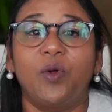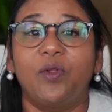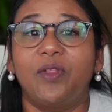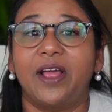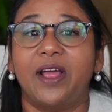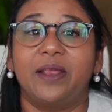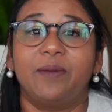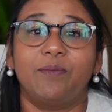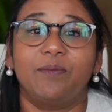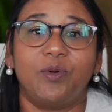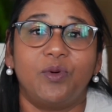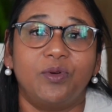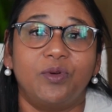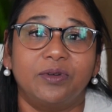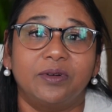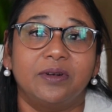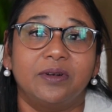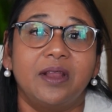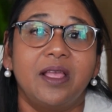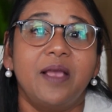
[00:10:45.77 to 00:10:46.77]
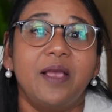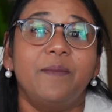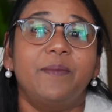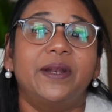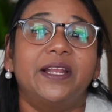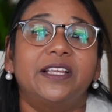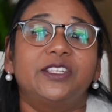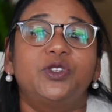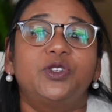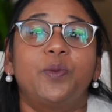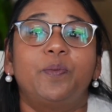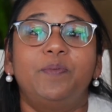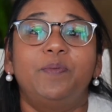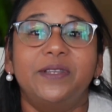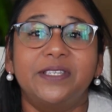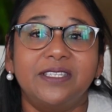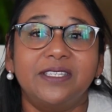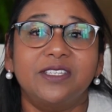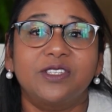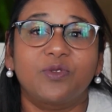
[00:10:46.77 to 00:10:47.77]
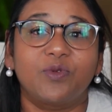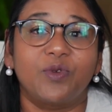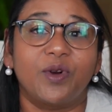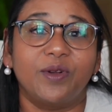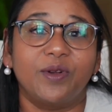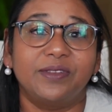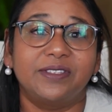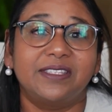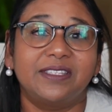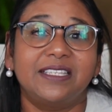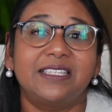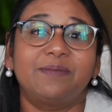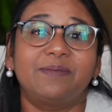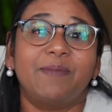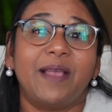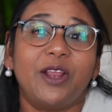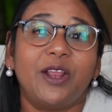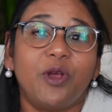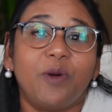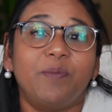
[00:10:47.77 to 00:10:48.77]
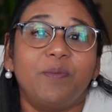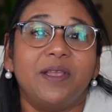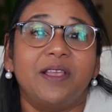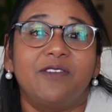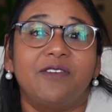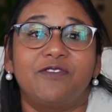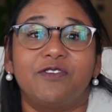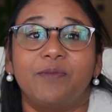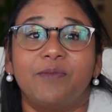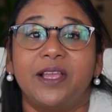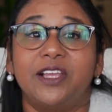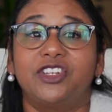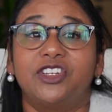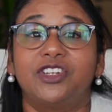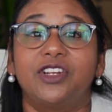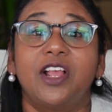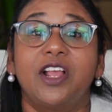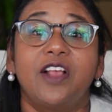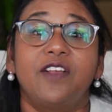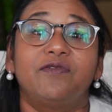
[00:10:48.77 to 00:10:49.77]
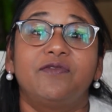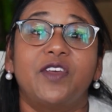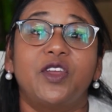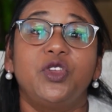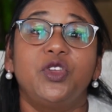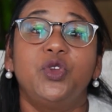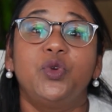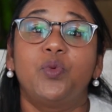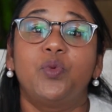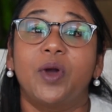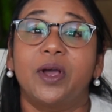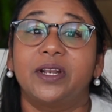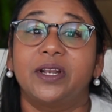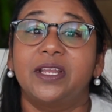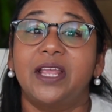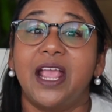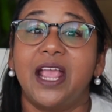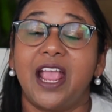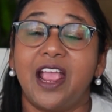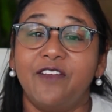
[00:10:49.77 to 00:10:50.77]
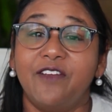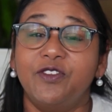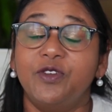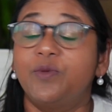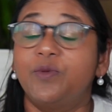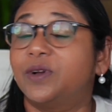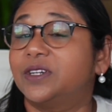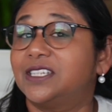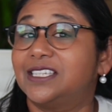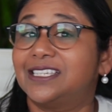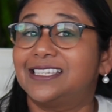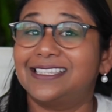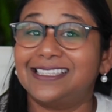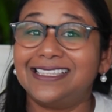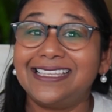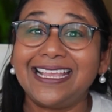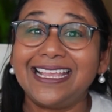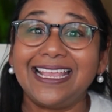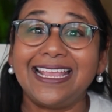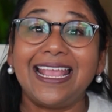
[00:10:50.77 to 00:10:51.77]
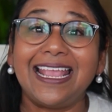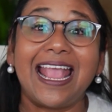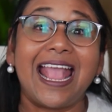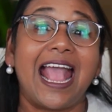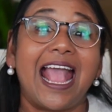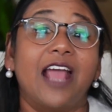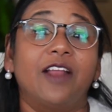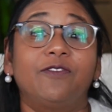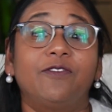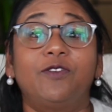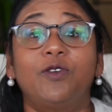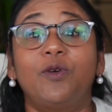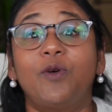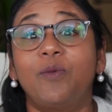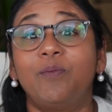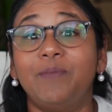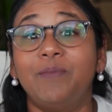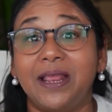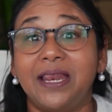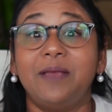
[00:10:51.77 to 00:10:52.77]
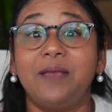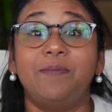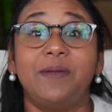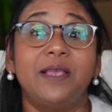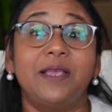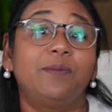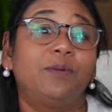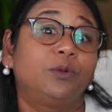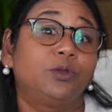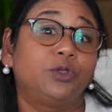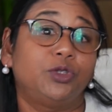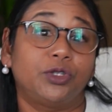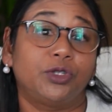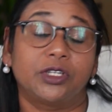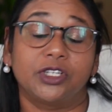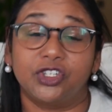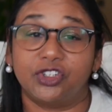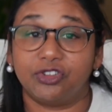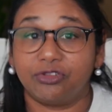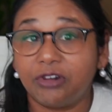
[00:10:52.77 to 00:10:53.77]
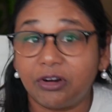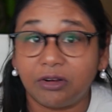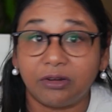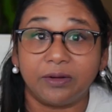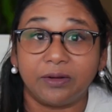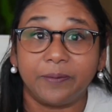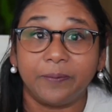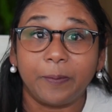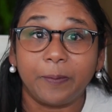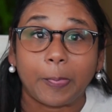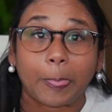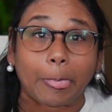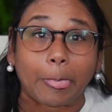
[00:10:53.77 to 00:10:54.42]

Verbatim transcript: all that important, but as your business grows, this may not be information that you want everyone to see and for many people to control.